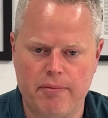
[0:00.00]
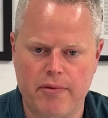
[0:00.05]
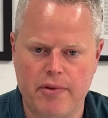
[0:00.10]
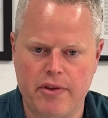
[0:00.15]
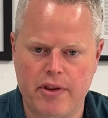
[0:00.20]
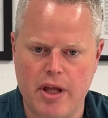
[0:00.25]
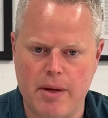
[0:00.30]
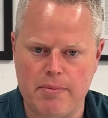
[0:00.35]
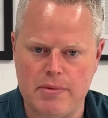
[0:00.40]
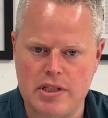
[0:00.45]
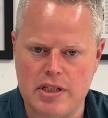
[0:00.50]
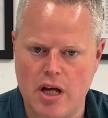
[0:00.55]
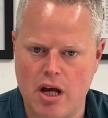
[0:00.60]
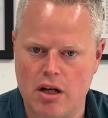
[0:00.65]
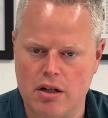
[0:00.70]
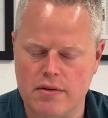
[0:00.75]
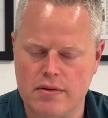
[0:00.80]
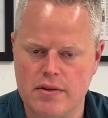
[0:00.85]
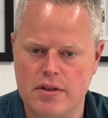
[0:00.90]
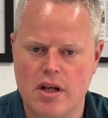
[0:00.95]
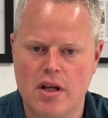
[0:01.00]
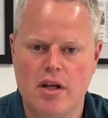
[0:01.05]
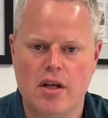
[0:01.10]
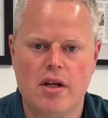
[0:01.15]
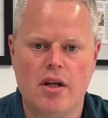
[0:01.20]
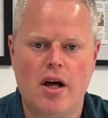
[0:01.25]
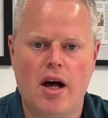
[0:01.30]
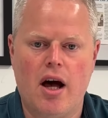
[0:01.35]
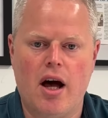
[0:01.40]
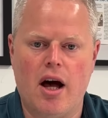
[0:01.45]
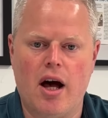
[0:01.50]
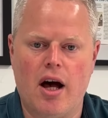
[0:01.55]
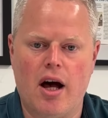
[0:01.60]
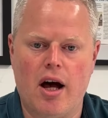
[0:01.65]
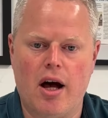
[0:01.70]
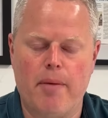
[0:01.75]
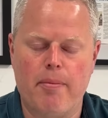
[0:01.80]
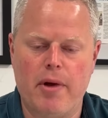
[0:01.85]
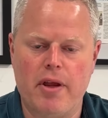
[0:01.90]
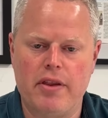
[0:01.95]
themselves.
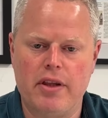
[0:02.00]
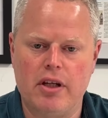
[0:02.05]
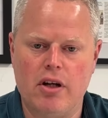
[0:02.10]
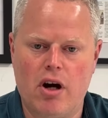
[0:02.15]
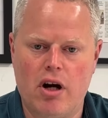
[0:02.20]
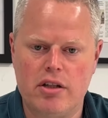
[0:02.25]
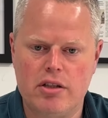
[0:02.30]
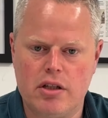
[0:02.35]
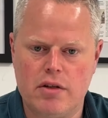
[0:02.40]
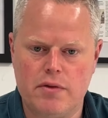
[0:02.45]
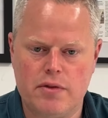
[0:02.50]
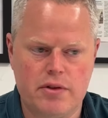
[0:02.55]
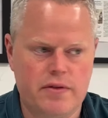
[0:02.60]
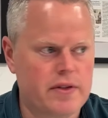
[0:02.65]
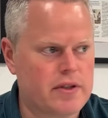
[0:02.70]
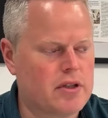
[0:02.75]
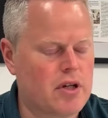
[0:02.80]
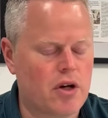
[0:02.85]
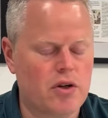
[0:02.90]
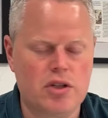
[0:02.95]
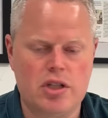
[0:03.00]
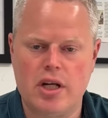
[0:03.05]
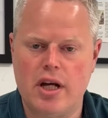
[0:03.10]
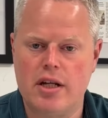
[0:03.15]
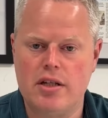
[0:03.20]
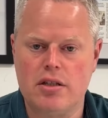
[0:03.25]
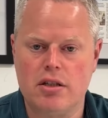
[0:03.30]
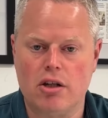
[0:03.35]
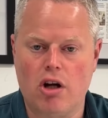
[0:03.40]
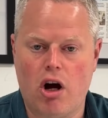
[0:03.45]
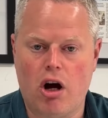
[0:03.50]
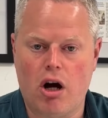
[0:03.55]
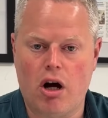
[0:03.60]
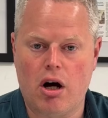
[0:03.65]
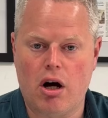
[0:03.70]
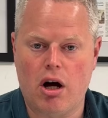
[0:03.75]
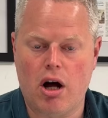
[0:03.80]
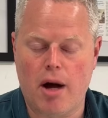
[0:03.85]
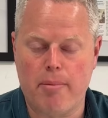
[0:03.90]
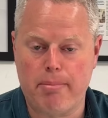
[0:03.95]
The Articles of Association
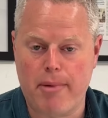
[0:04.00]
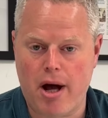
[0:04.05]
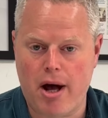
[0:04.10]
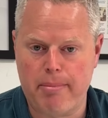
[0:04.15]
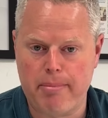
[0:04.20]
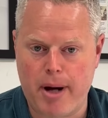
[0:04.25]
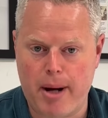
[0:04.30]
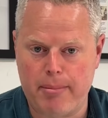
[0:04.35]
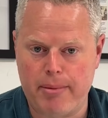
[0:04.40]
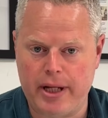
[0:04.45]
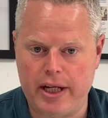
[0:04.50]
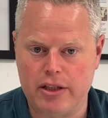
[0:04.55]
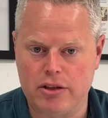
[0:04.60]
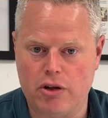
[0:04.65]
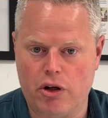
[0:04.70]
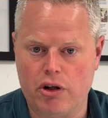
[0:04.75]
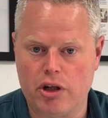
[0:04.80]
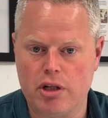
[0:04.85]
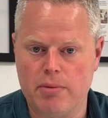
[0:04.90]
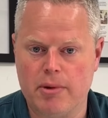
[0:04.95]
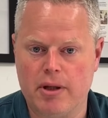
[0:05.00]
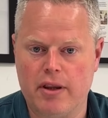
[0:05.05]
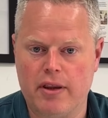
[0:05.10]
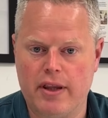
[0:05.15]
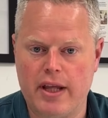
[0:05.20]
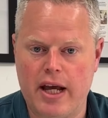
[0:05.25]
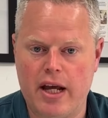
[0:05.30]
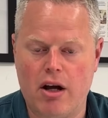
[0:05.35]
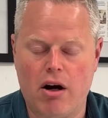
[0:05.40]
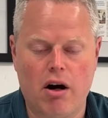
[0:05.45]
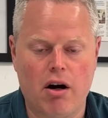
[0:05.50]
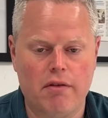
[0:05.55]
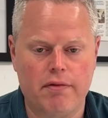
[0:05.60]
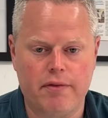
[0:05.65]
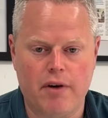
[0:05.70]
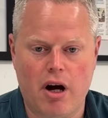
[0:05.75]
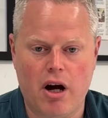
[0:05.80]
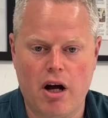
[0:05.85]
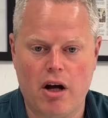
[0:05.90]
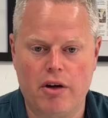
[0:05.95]
are a public document. They are
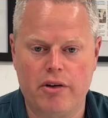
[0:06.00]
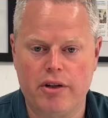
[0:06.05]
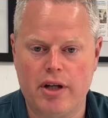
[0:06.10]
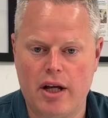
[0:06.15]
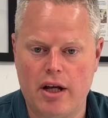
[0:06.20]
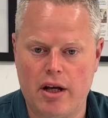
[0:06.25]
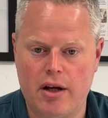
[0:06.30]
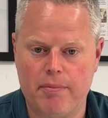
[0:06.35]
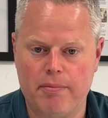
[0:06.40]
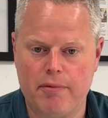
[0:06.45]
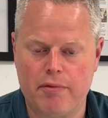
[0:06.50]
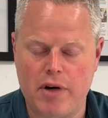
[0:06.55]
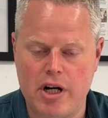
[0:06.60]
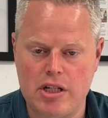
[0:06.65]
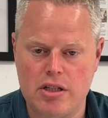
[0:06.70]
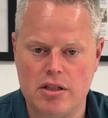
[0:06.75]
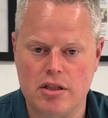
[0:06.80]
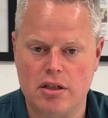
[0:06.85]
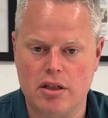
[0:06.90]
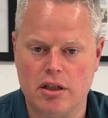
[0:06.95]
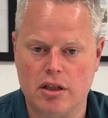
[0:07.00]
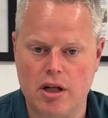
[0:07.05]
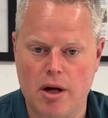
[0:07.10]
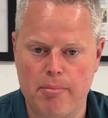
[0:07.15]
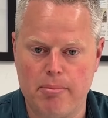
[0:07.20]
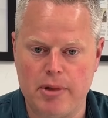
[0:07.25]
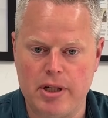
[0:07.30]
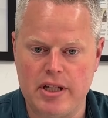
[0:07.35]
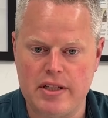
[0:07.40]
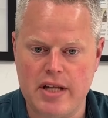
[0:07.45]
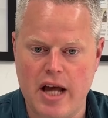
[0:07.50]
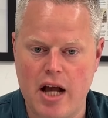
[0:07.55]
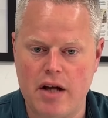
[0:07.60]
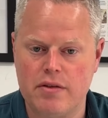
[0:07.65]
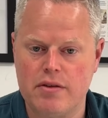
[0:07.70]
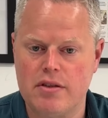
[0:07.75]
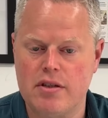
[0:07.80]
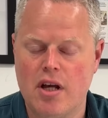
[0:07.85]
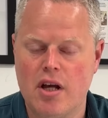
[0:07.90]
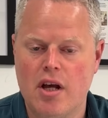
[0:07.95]
filed, registered at Companies
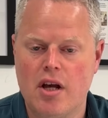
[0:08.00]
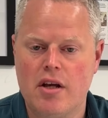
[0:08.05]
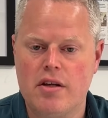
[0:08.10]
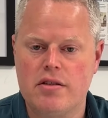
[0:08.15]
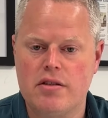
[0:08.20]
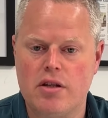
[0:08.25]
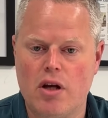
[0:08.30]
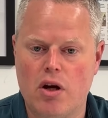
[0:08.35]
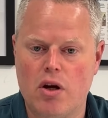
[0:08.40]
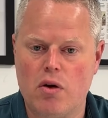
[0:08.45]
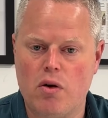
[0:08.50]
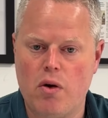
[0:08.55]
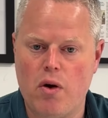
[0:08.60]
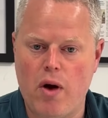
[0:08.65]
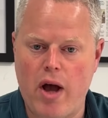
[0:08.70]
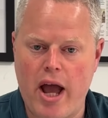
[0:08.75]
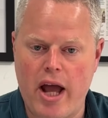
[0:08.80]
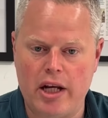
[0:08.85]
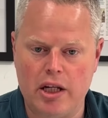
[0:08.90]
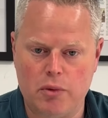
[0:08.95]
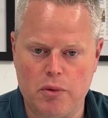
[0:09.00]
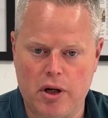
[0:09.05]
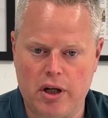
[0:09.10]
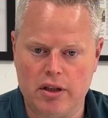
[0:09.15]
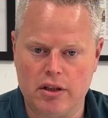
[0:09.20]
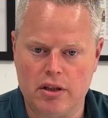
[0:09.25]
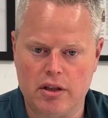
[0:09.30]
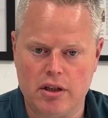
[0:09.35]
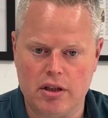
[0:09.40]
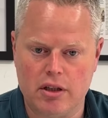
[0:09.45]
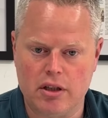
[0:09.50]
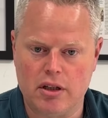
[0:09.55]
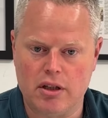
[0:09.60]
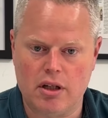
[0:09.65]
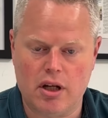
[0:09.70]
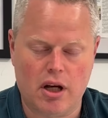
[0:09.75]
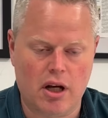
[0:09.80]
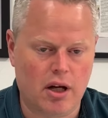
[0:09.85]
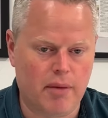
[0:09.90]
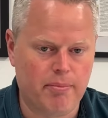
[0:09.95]
House, so anyone
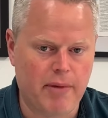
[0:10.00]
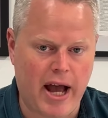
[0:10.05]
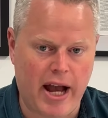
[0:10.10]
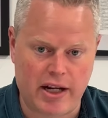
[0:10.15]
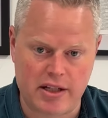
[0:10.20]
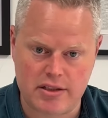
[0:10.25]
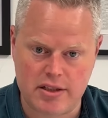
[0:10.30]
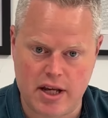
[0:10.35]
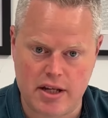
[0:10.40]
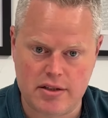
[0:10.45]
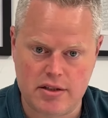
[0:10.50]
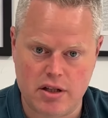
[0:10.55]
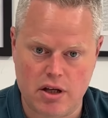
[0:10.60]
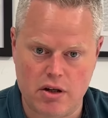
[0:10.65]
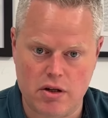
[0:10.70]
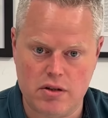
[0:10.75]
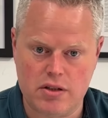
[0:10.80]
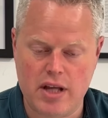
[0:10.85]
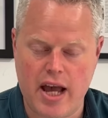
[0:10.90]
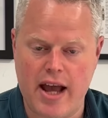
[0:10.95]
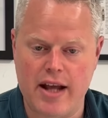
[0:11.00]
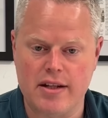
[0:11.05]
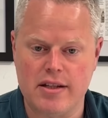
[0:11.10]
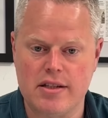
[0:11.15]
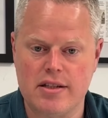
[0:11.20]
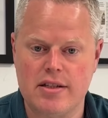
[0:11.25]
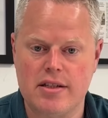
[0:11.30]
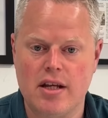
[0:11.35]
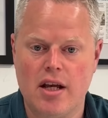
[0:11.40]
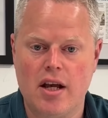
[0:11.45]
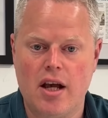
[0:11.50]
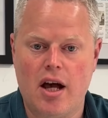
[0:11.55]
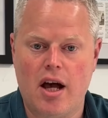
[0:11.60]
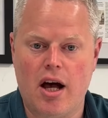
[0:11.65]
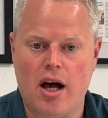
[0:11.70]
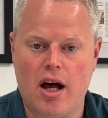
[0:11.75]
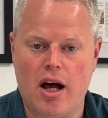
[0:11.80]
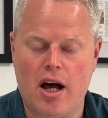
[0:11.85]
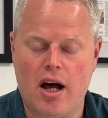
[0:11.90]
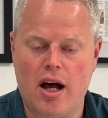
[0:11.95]
can access those. Hence,
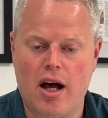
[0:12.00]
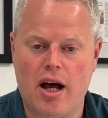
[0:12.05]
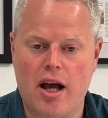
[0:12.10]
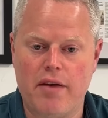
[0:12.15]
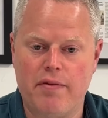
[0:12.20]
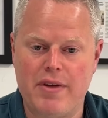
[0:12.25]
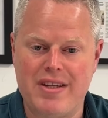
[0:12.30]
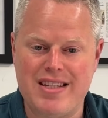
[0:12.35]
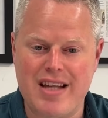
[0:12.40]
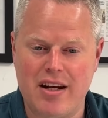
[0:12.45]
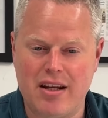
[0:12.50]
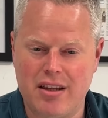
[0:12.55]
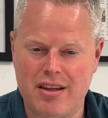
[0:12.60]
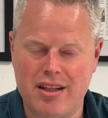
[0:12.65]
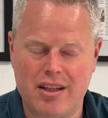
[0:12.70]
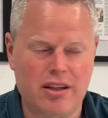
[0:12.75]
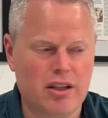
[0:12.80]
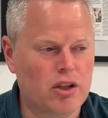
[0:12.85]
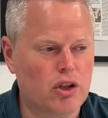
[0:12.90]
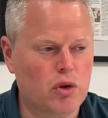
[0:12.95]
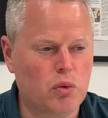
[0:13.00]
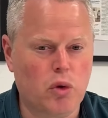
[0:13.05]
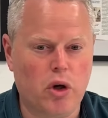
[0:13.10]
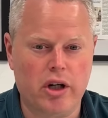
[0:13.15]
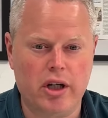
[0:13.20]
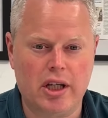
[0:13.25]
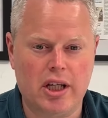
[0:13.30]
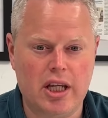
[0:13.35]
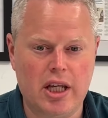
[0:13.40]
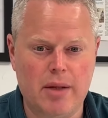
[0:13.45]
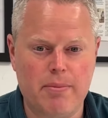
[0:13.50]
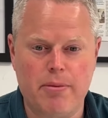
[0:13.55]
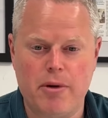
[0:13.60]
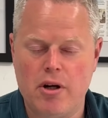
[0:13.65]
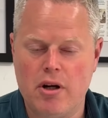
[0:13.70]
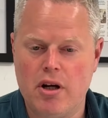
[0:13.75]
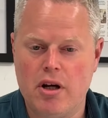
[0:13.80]
if there's anything that you want to keep